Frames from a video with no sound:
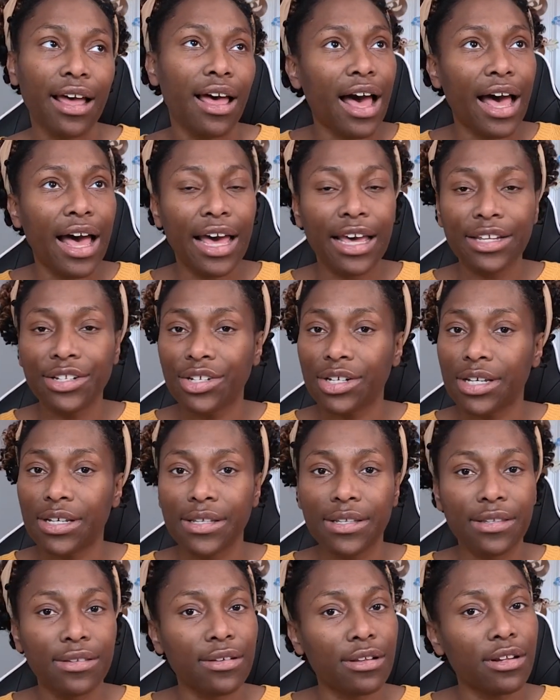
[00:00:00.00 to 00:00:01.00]
I
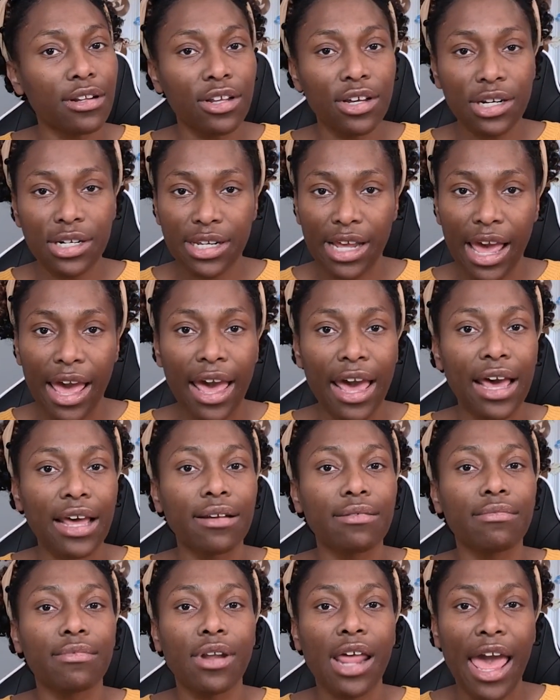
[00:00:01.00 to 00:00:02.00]
just looked
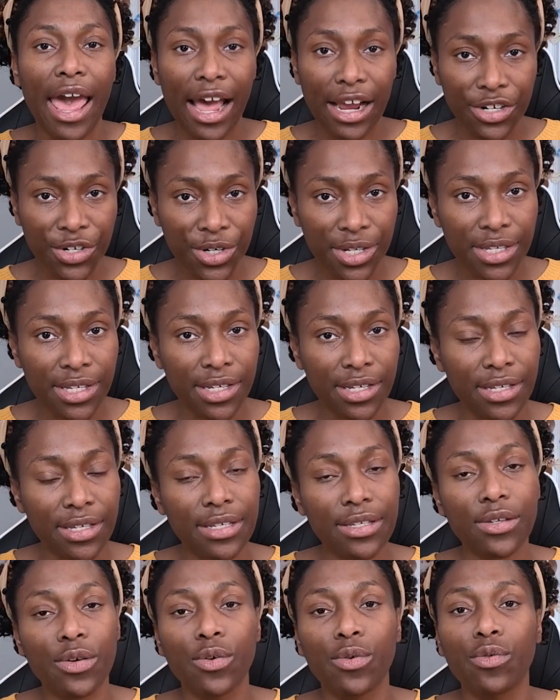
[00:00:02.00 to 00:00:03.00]
at
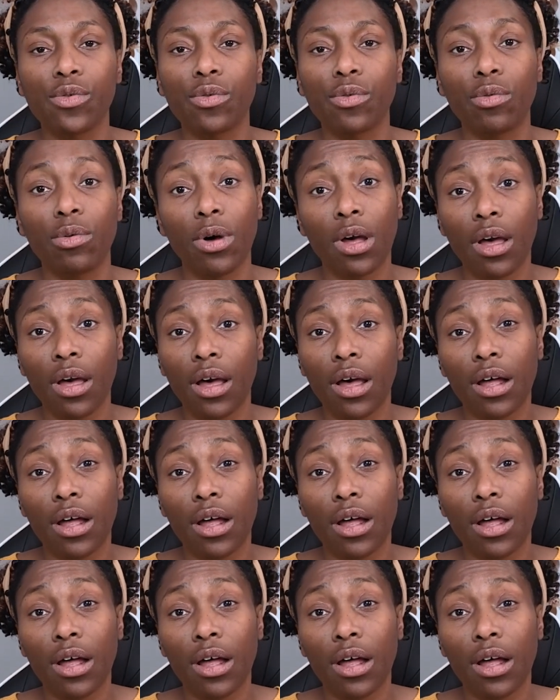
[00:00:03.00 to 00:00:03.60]
actresses who